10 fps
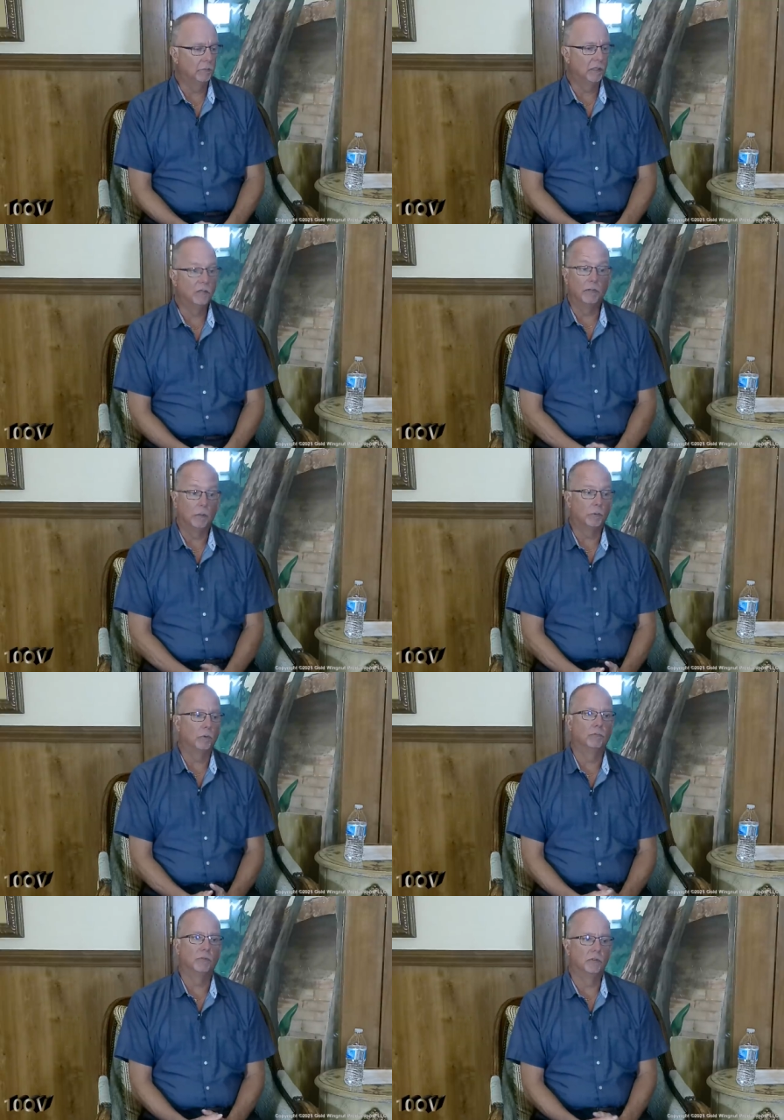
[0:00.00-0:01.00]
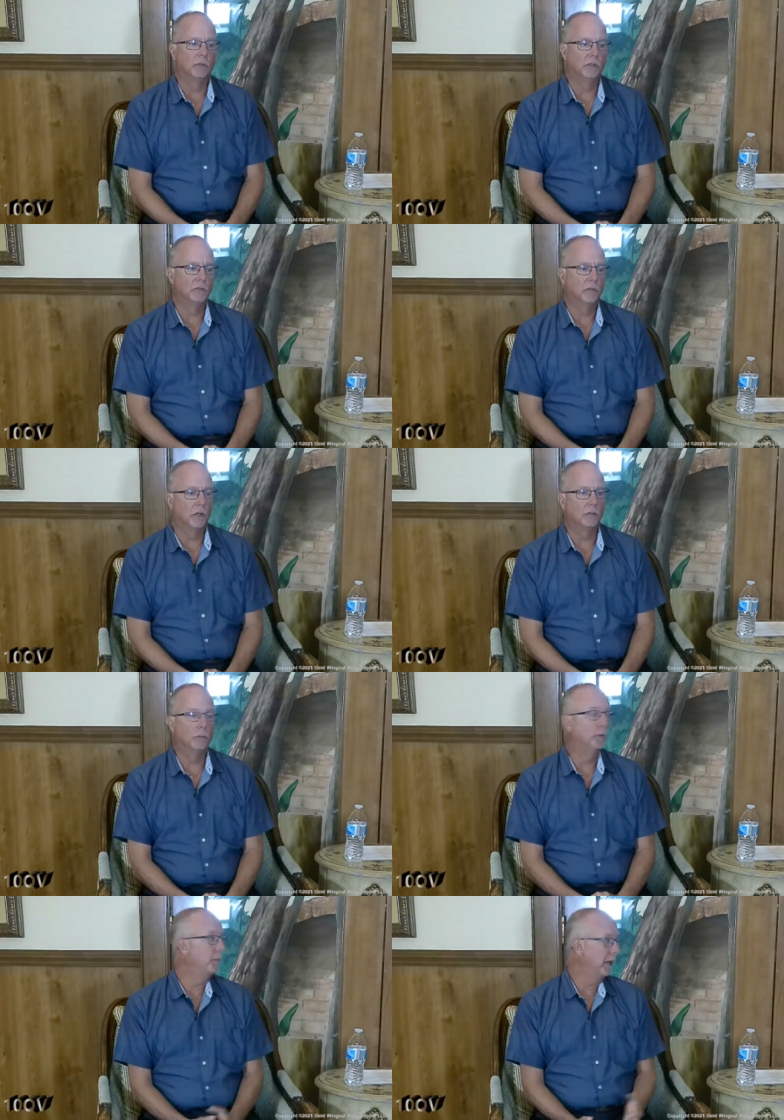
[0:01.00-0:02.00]
the developer-owned facilities are
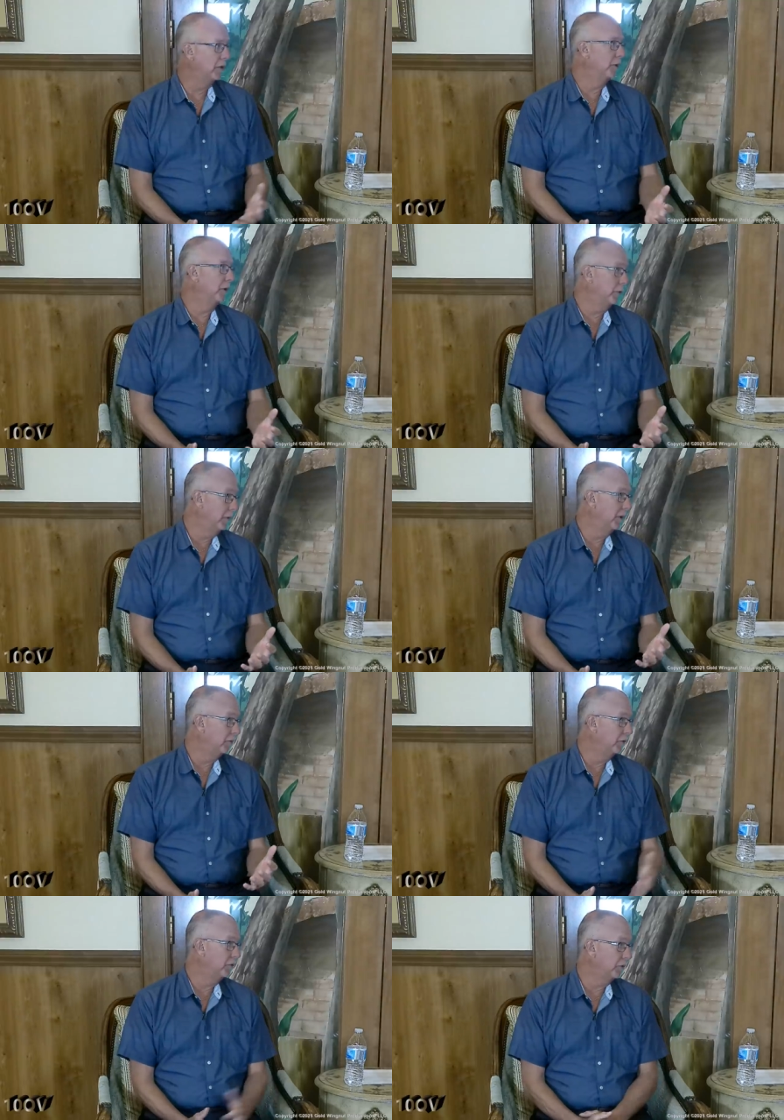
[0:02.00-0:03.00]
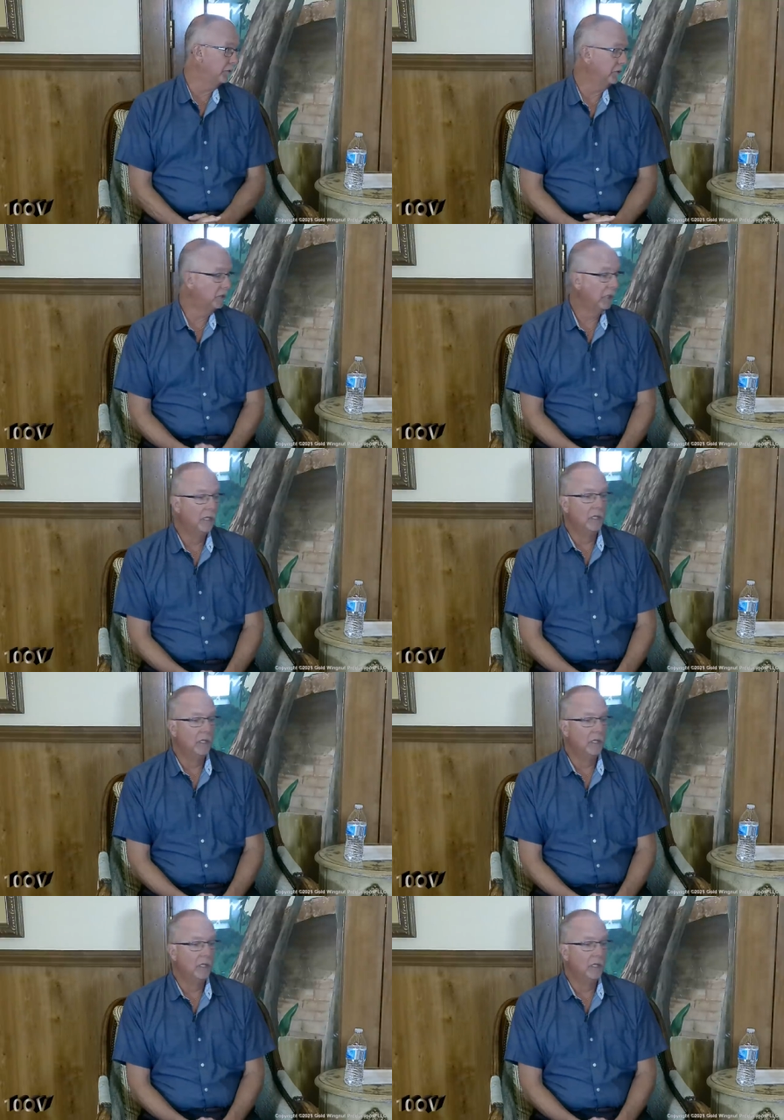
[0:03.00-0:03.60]
through a management agreement for services.